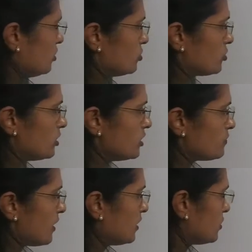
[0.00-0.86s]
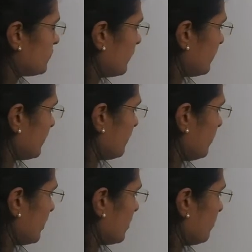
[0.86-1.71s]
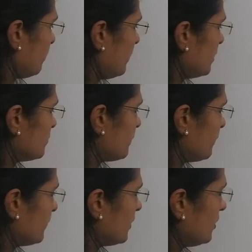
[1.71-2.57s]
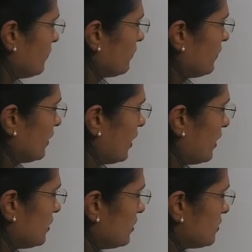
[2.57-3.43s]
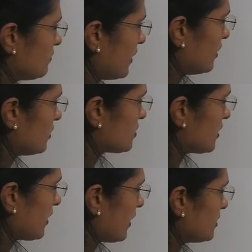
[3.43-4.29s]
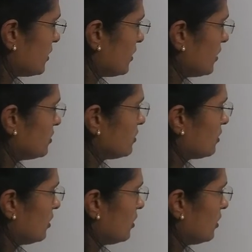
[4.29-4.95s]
So this minus 50 will become plus 50 and this minus 10 as it is.